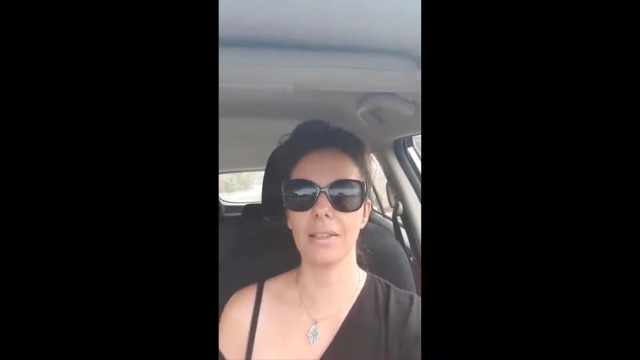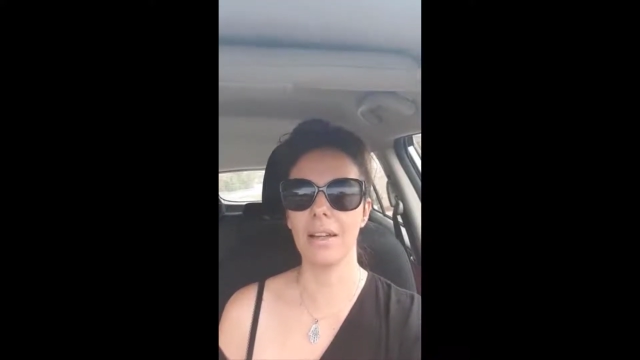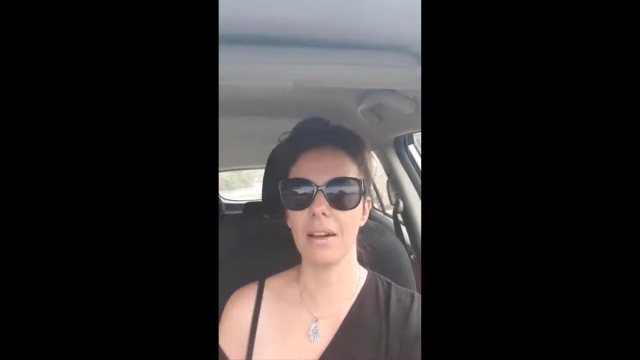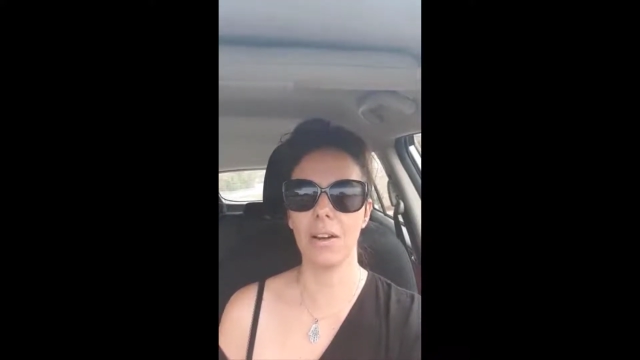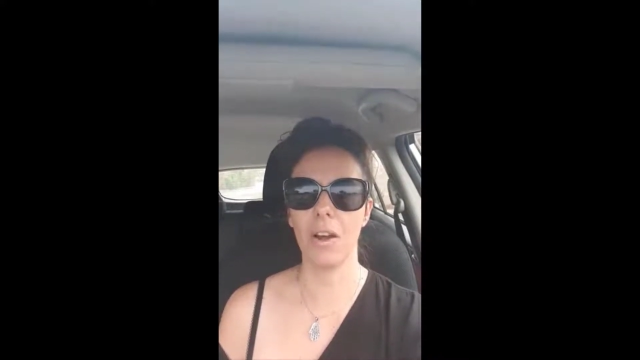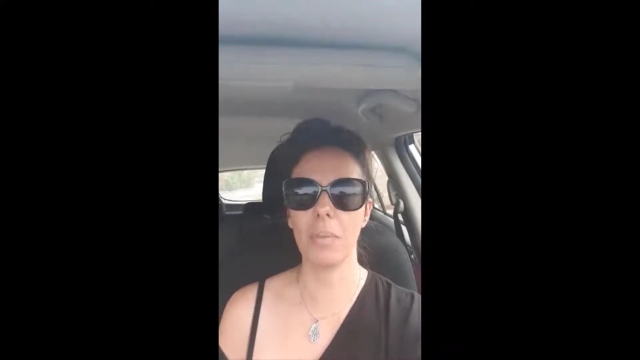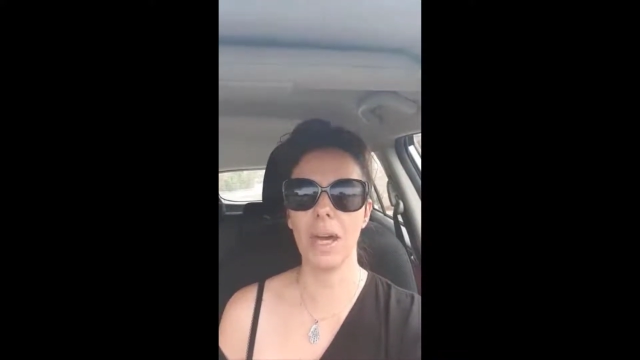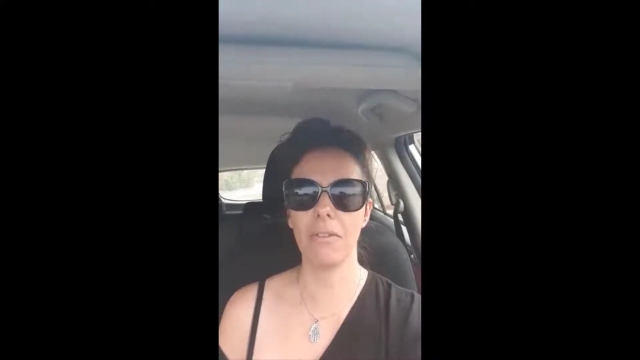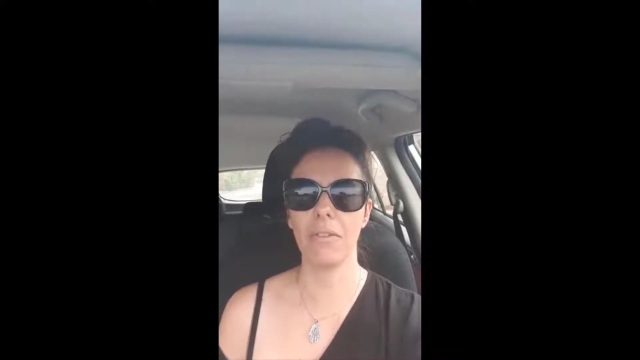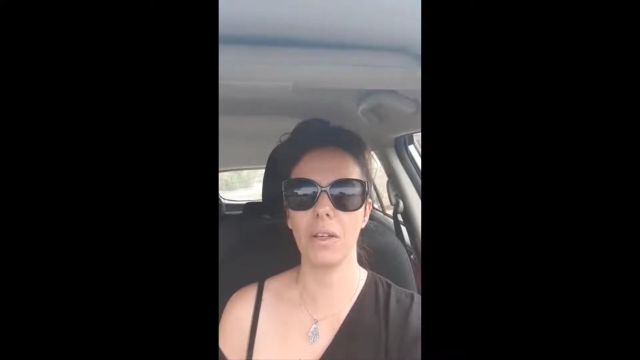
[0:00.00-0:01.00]
And I hope
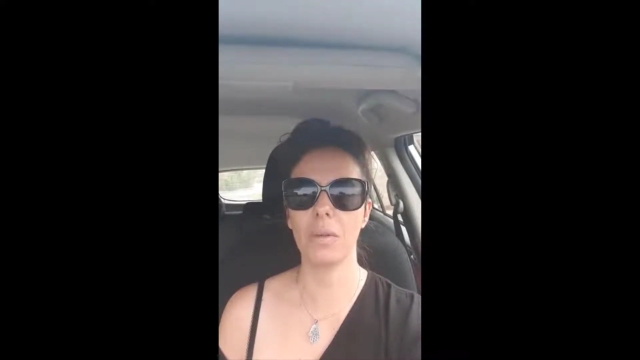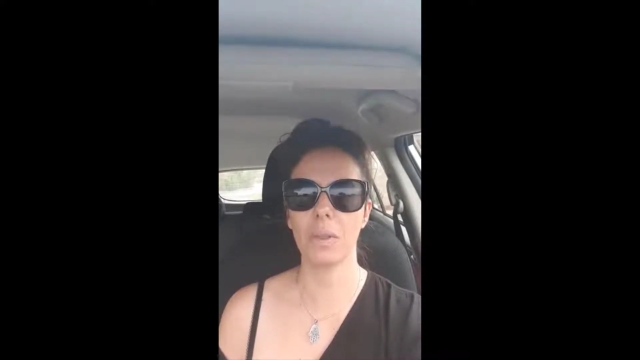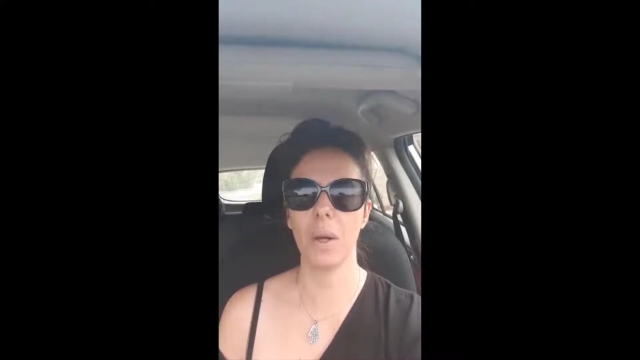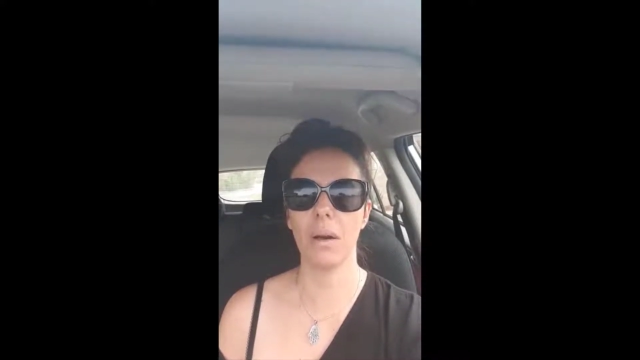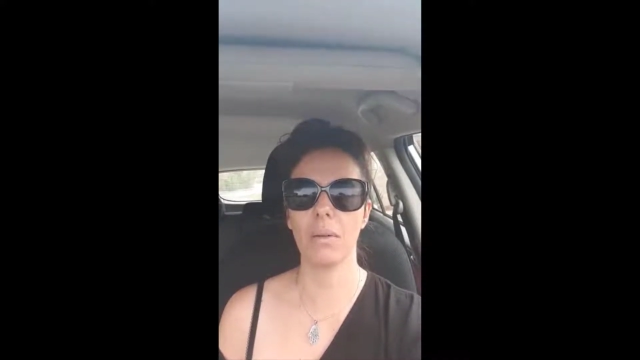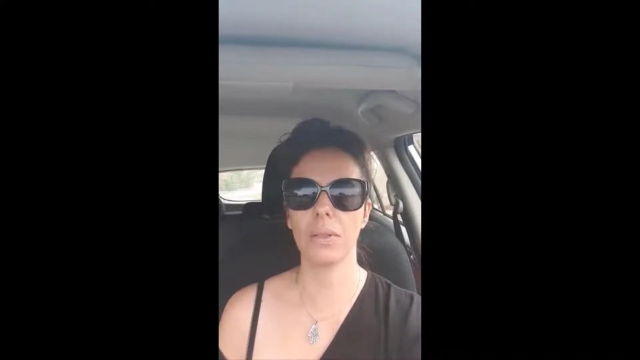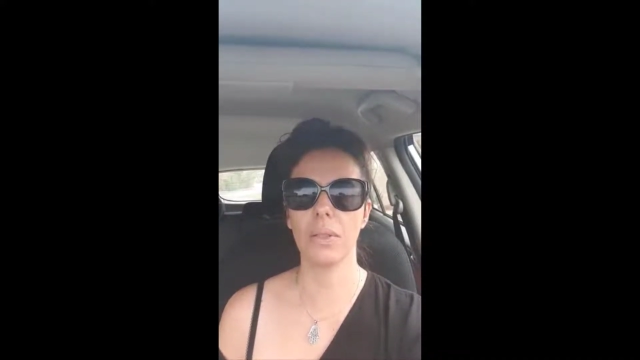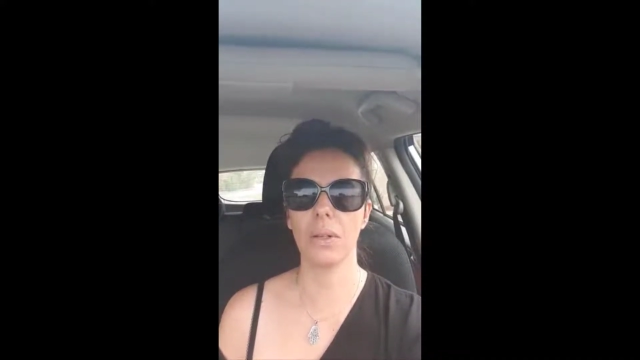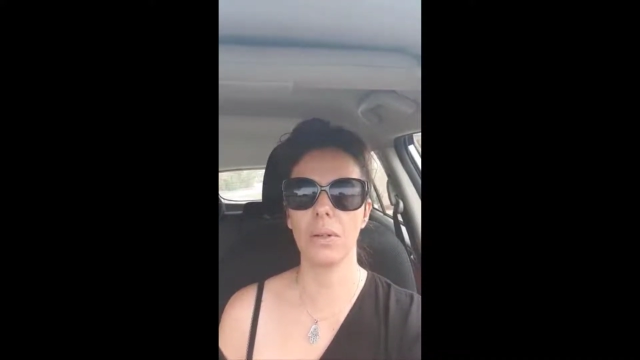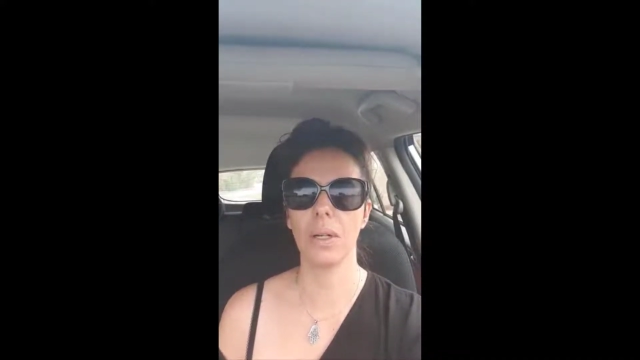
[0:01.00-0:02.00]
that for you as well.
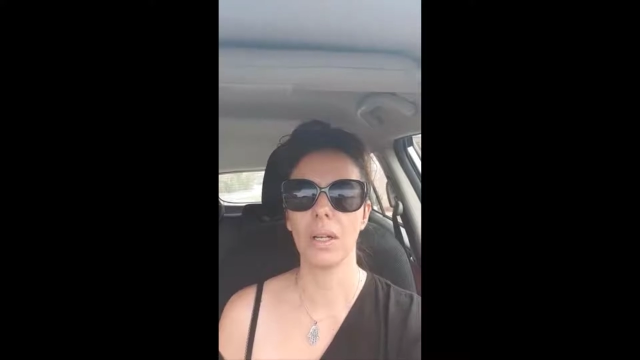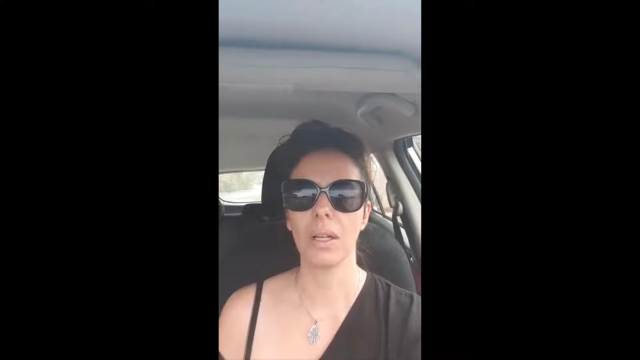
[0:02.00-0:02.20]
So